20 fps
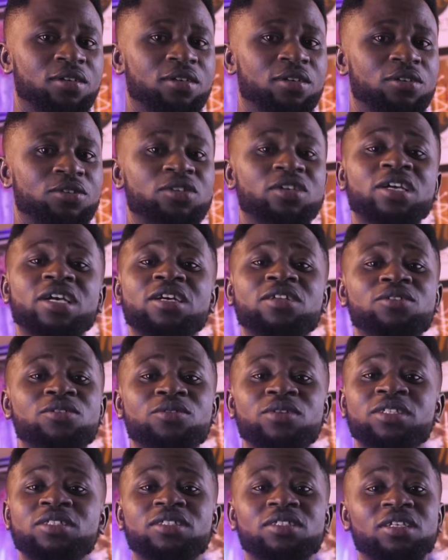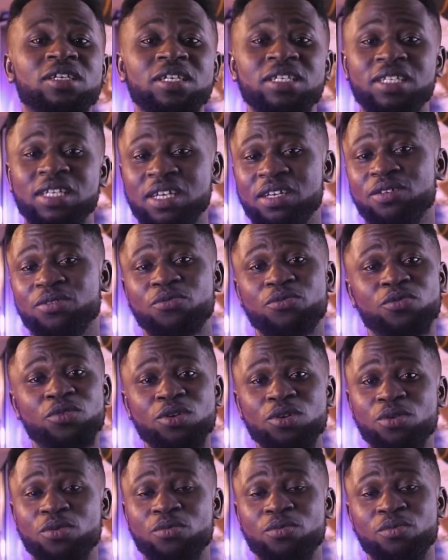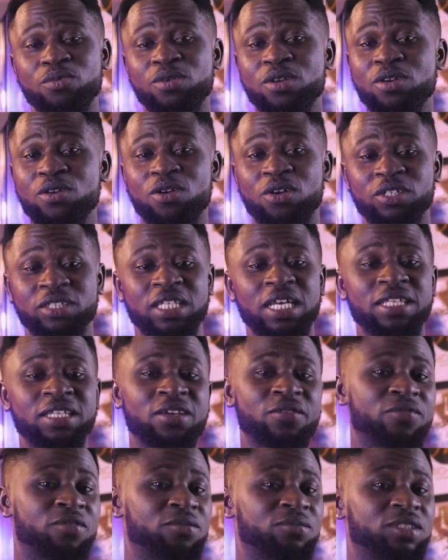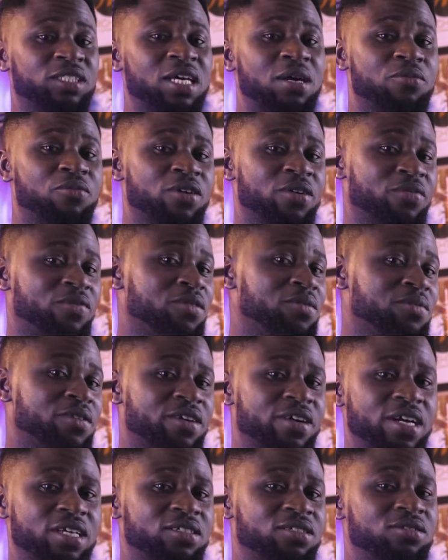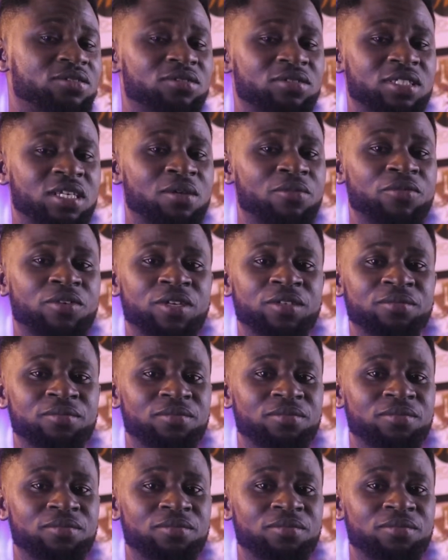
You can do it. We all started from somewhere, from crash to somewhere.